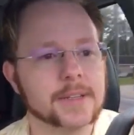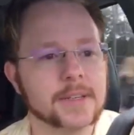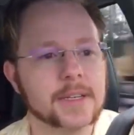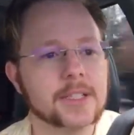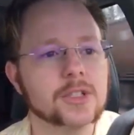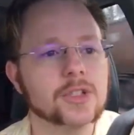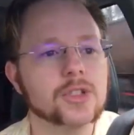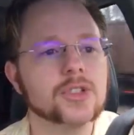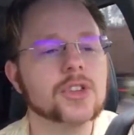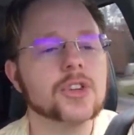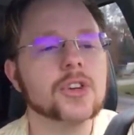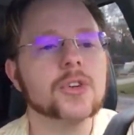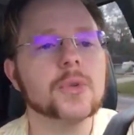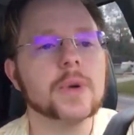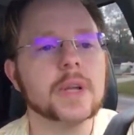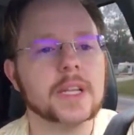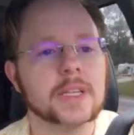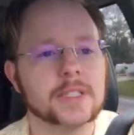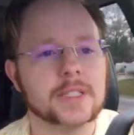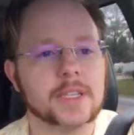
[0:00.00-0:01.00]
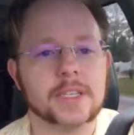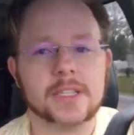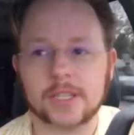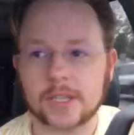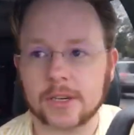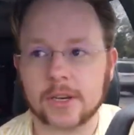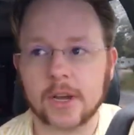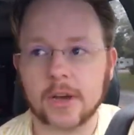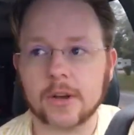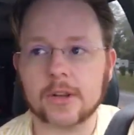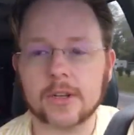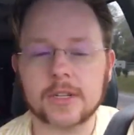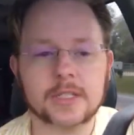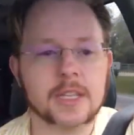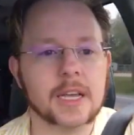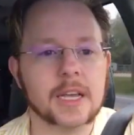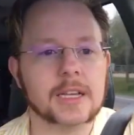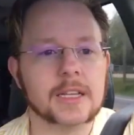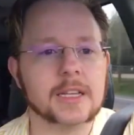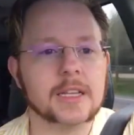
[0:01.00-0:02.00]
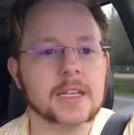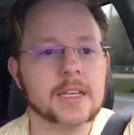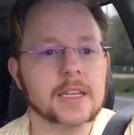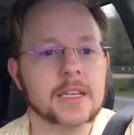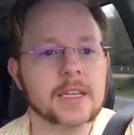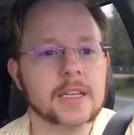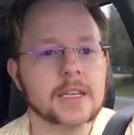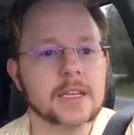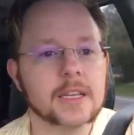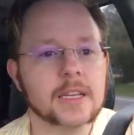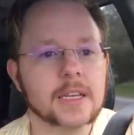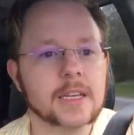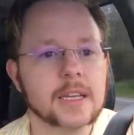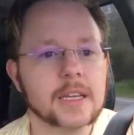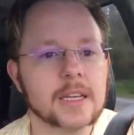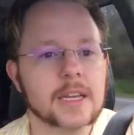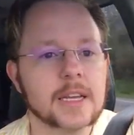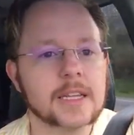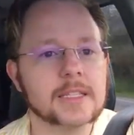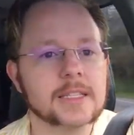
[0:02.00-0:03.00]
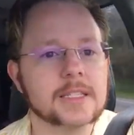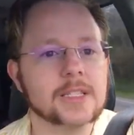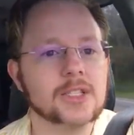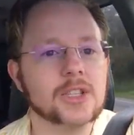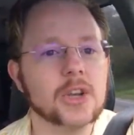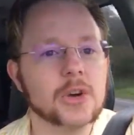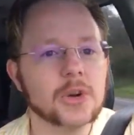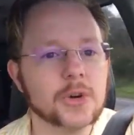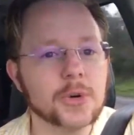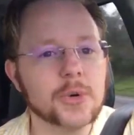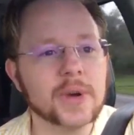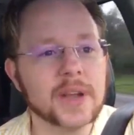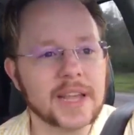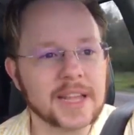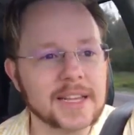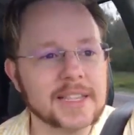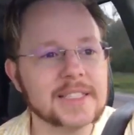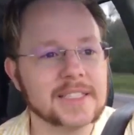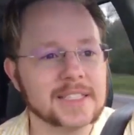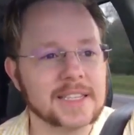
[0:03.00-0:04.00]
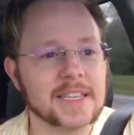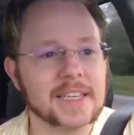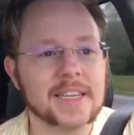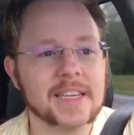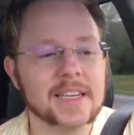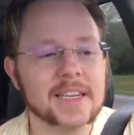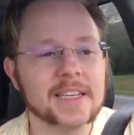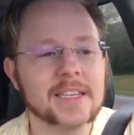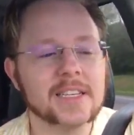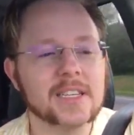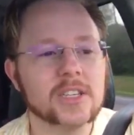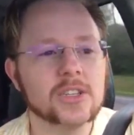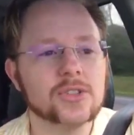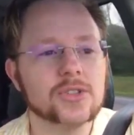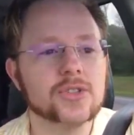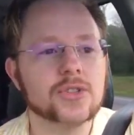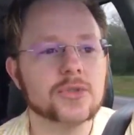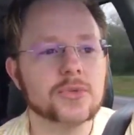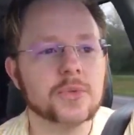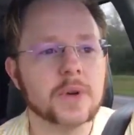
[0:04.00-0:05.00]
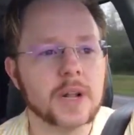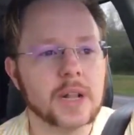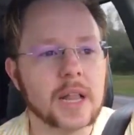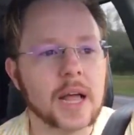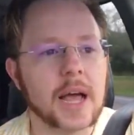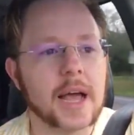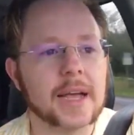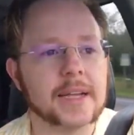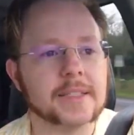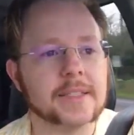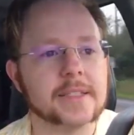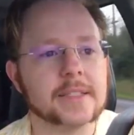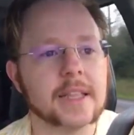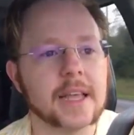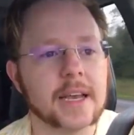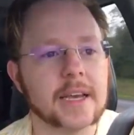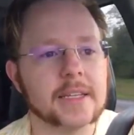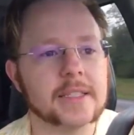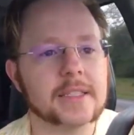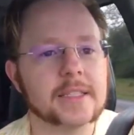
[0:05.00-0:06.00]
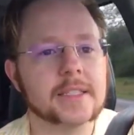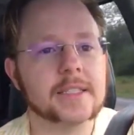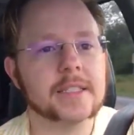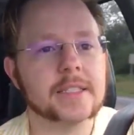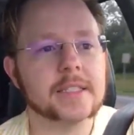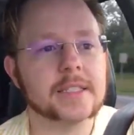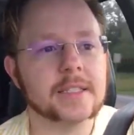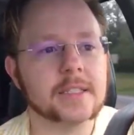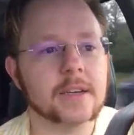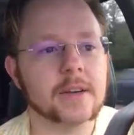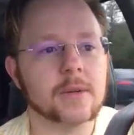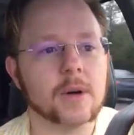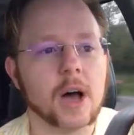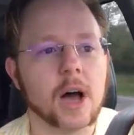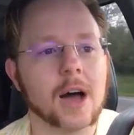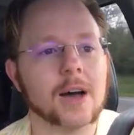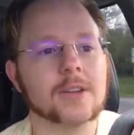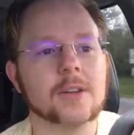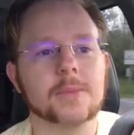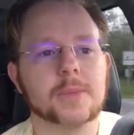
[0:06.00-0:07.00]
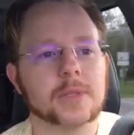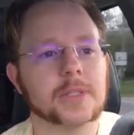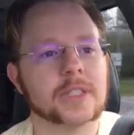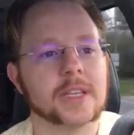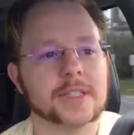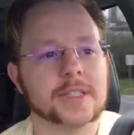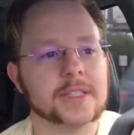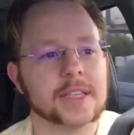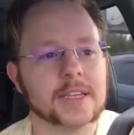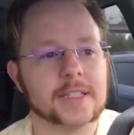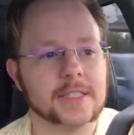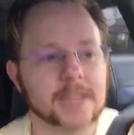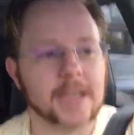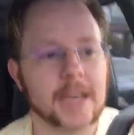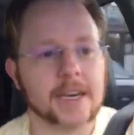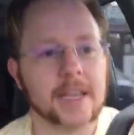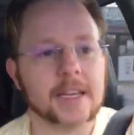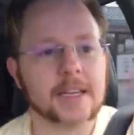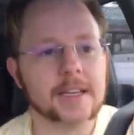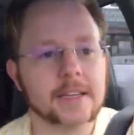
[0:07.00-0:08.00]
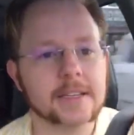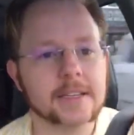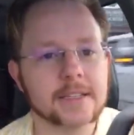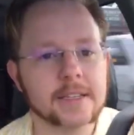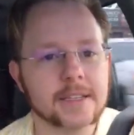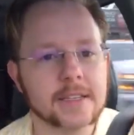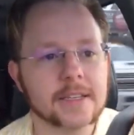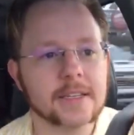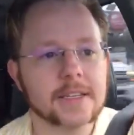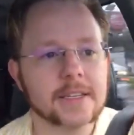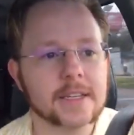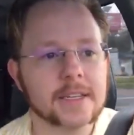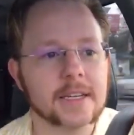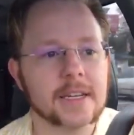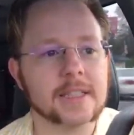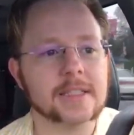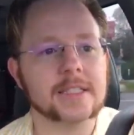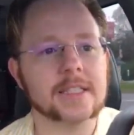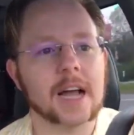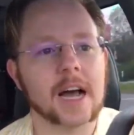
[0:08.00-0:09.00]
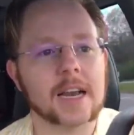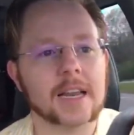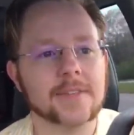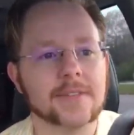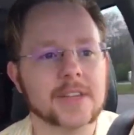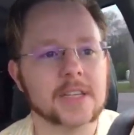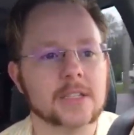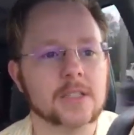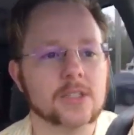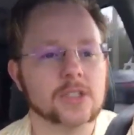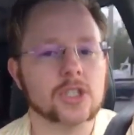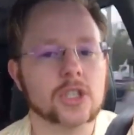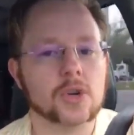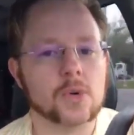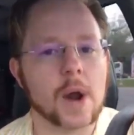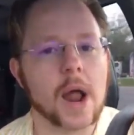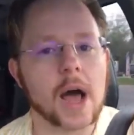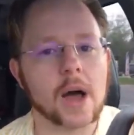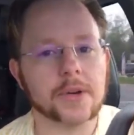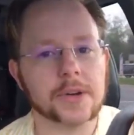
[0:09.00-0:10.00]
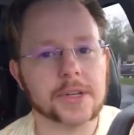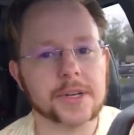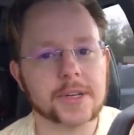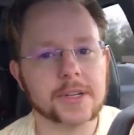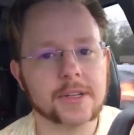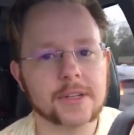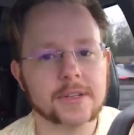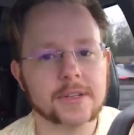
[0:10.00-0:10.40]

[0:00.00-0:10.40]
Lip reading: It's too easy to know. It's too easy to realize that it's 100% satanic. It's not even shrouded.